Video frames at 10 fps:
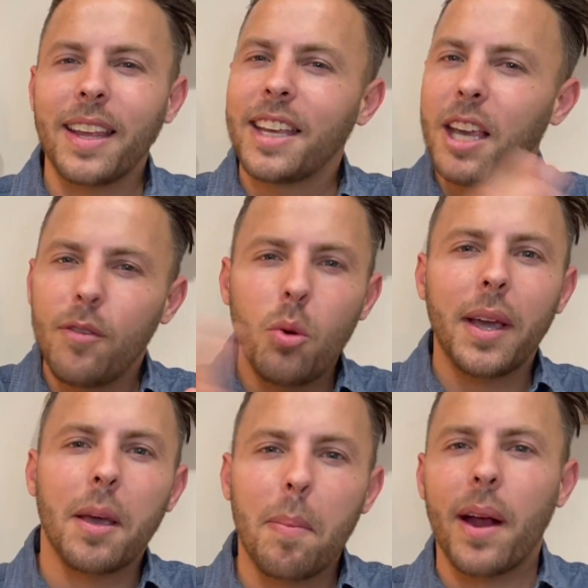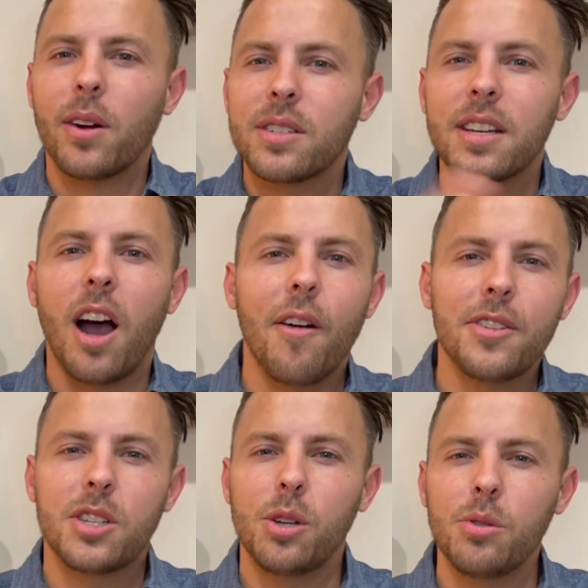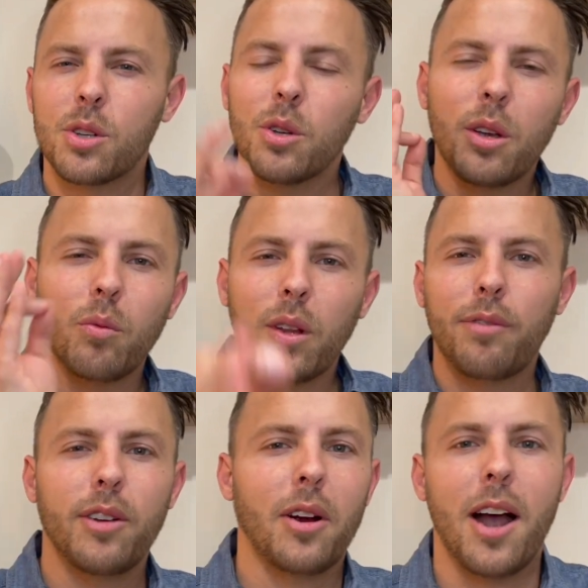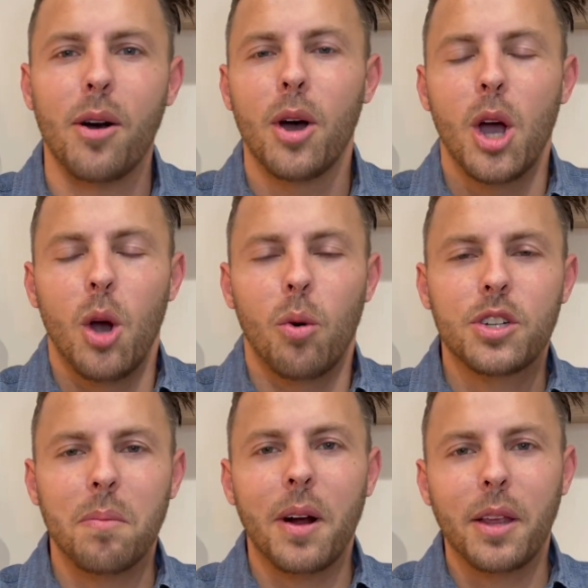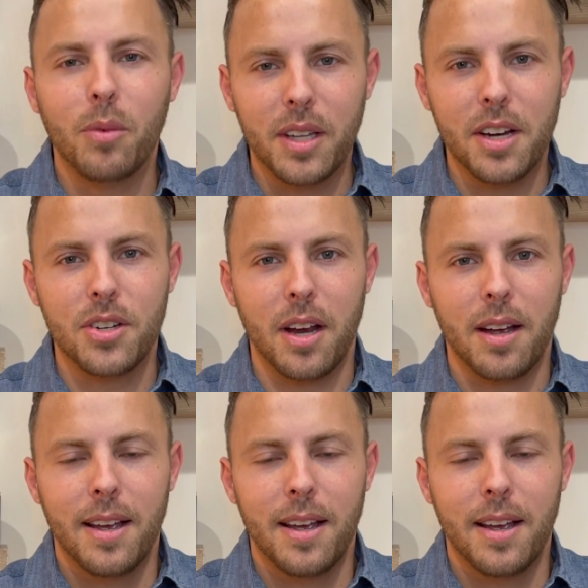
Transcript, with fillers: give you a comparison of the two so you can really figure out what your money would get you.